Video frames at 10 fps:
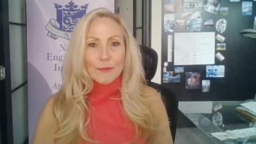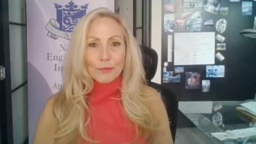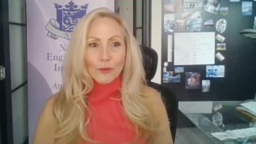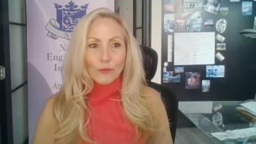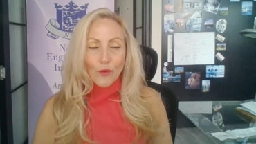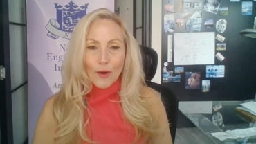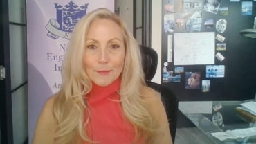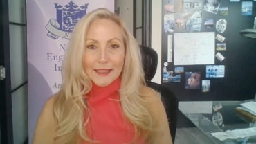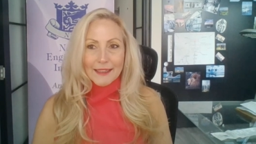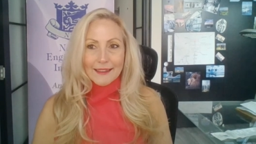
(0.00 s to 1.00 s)

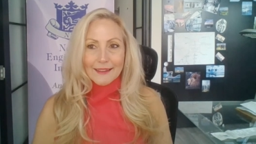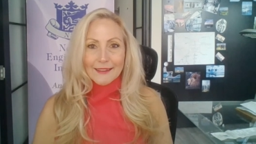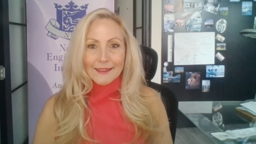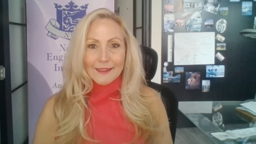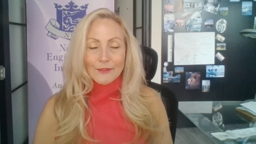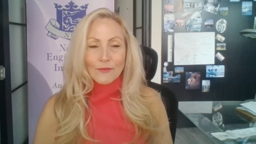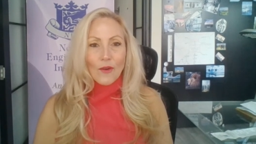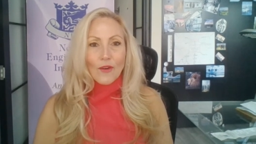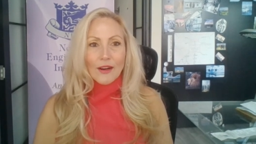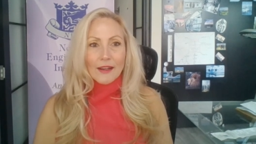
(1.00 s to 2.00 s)
performing
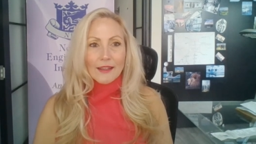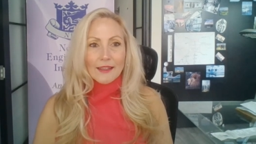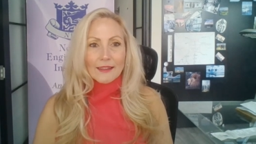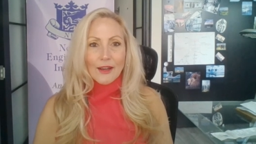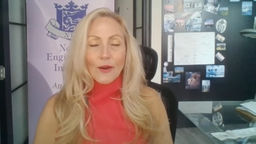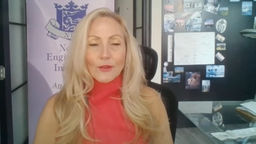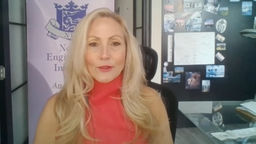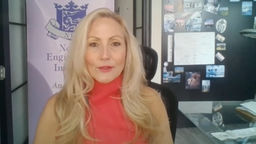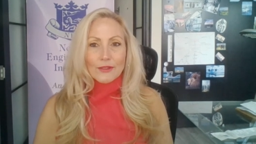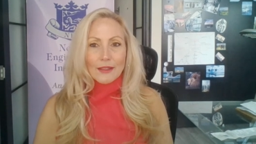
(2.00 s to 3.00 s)
for the
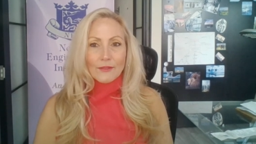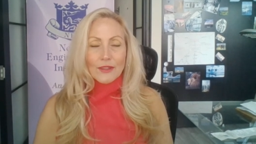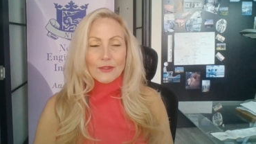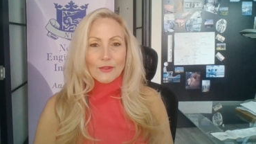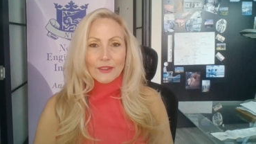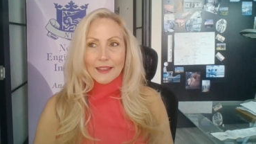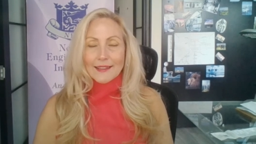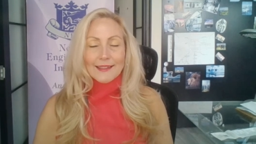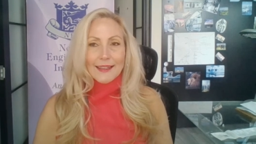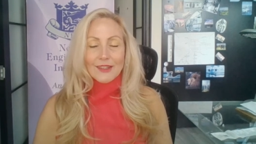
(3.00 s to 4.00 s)
owners of this
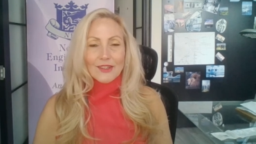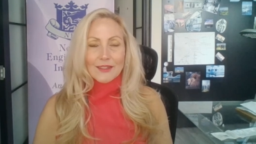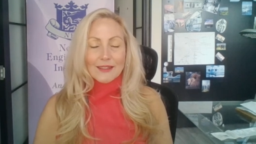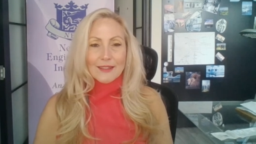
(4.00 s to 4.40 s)
organization.